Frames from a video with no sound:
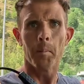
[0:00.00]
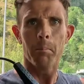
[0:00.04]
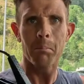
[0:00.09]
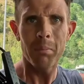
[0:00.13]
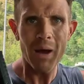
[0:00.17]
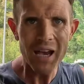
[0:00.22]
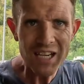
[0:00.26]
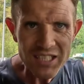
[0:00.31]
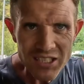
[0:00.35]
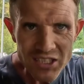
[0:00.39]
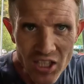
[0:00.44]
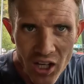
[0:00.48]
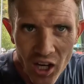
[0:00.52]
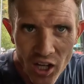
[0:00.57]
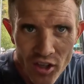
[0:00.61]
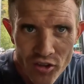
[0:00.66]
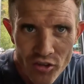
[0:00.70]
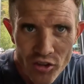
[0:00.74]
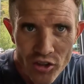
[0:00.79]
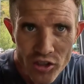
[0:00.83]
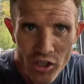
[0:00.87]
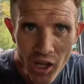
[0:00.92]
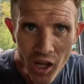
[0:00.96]
Best
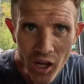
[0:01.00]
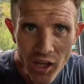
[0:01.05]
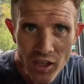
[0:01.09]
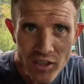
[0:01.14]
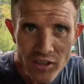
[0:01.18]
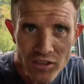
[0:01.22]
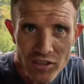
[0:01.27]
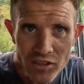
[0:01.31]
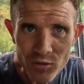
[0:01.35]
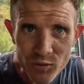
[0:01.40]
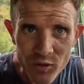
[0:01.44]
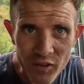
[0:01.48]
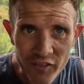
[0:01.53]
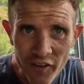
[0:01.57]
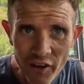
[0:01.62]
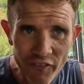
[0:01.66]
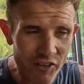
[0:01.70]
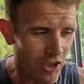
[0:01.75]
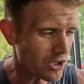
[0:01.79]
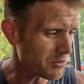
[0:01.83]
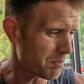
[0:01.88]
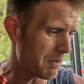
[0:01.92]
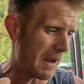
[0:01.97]
$100 we've
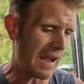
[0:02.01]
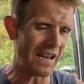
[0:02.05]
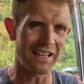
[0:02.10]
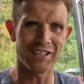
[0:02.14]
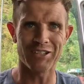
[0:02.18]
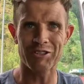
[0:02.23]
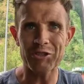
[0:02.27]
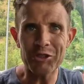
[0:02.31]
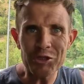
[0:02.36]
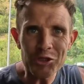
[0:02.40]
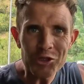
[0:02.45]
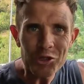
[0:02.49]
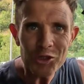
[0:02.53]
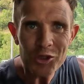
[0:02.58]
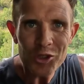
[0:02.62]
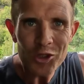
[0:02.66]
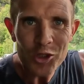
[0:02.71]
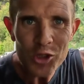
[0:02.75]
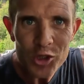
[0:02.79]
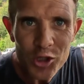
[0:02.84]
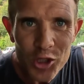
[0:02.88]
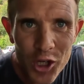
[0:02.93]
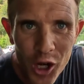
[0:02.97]
ever spent.
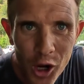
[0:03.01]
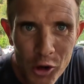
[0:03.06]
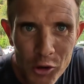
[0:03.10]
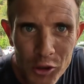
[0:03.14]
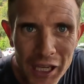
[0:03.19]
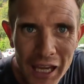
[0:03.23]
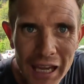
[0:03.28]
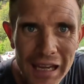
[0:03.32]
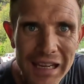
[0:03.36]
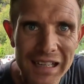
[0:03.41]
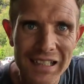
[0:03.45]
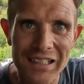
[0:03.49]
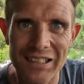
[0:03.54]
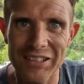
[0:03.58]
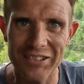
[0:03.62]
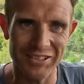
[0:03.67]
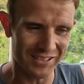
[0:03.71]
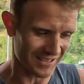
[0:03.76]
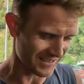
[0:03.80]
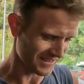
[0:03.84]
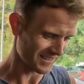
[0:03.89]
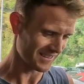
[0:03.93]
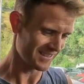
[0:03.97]
Good old
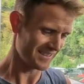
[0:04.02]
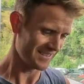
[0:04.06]
Kings.